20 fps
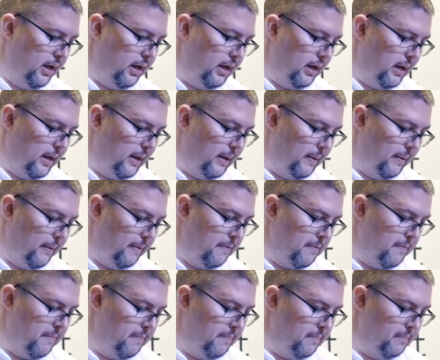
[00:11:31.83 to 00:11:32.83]

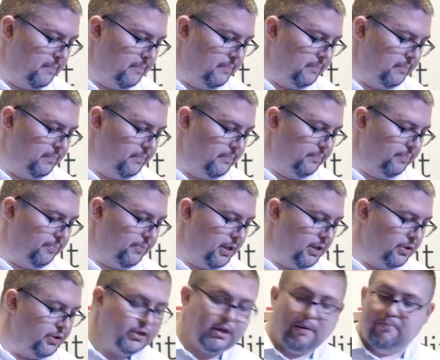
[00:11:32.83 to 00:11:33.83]
Um,
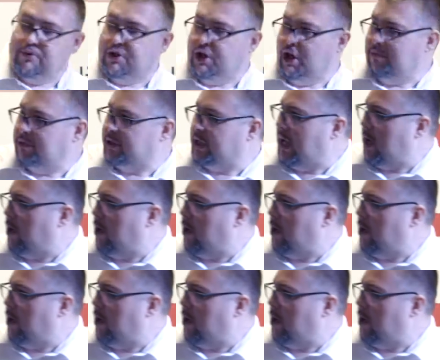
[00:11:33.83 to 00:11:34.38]
and sometimes to